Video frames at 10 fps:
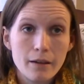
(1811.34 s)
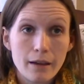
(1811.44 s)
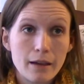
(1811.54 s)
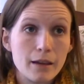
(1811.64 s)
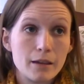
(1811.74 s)

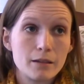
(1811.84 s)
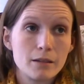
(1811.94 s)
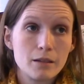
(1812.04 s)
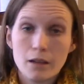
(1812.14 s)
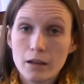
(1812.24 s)
and
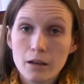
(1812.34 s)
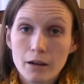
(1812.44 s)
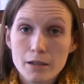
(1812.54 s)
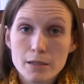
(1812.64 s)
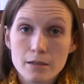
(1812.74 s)
a lot of
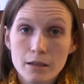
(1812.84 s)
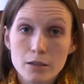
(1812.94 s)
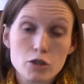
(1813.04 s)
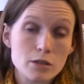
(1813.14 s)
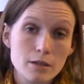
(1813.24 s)
yards, and
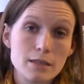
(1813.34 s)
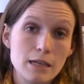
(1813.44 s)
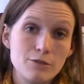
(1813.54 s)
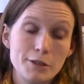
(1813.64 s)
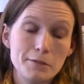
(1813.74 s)
it's just going to
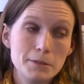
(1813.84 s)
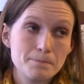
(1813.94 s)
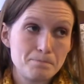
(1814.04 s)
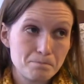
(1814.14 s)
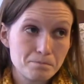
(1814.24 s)
take forever.
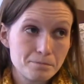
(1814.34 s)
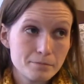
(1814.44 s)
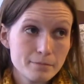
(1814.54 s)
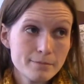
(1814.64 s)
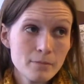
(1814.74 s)

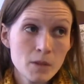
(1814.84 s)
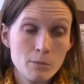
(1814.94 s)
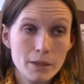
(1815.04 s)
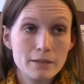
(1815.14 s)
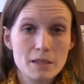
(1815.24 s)

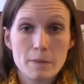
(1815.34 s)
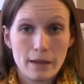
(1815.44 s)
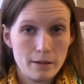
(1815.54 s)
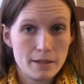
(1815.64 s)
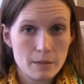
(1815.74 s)
But this
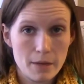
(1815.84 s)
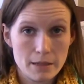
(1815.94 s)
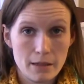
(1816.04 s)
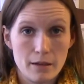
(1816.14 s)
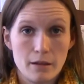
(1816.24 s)
pattern is
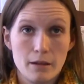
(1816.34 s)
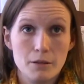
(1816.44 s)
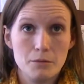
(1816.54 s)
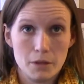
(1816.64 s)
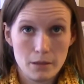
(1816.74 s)
amazing, and I
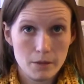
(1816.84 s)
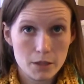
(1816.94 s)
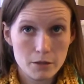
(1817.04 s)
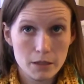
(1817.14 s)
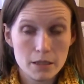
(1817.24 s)
really want to
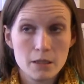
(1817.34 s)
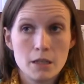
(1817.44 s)
do it.